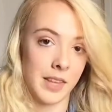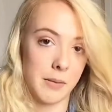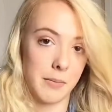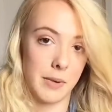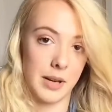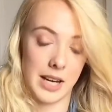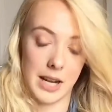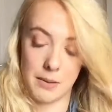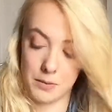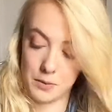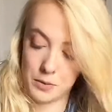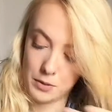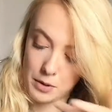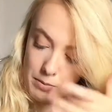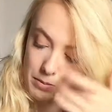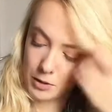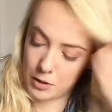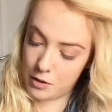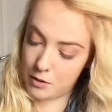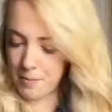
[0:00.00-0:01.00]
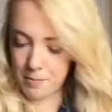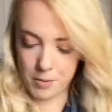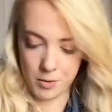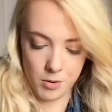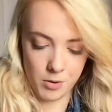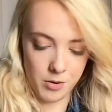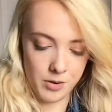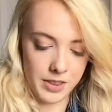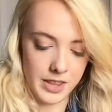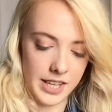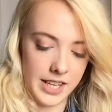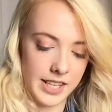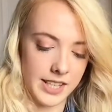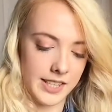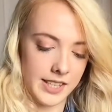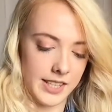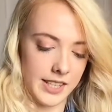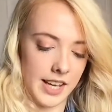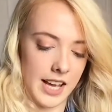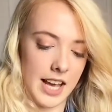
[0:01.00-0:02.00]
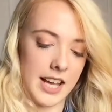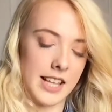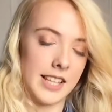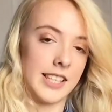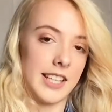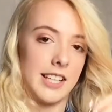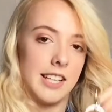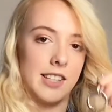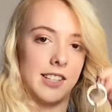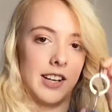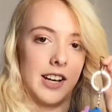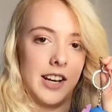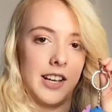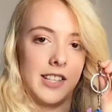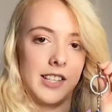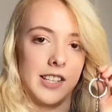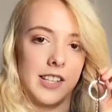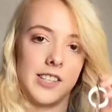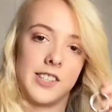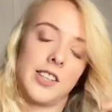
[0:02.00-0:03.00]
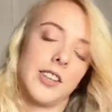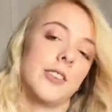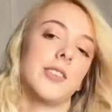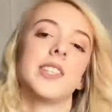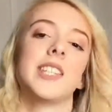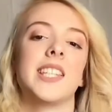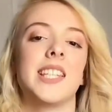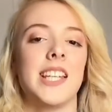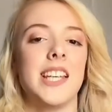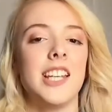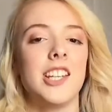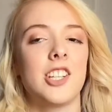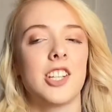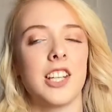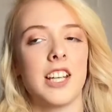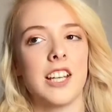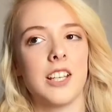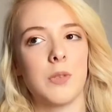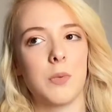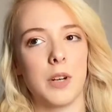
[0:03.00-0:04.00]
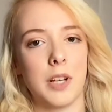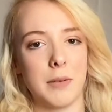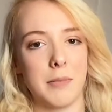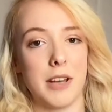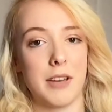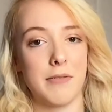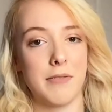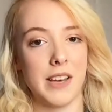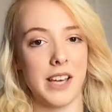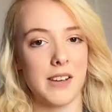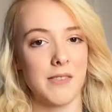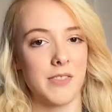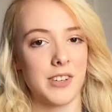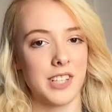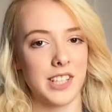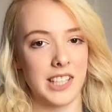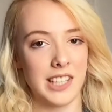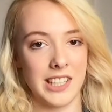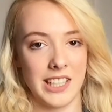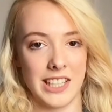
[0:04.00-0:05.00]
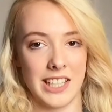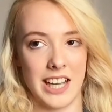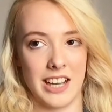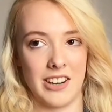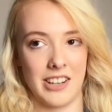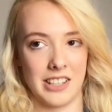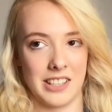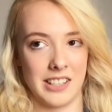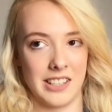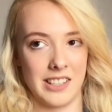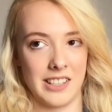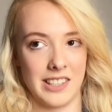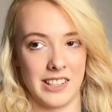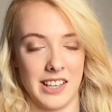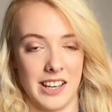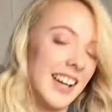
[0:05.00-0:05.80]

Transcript: my name was rubbed off. I bought this hand sanitizer. So Stitch is one of my favourite Disney characters.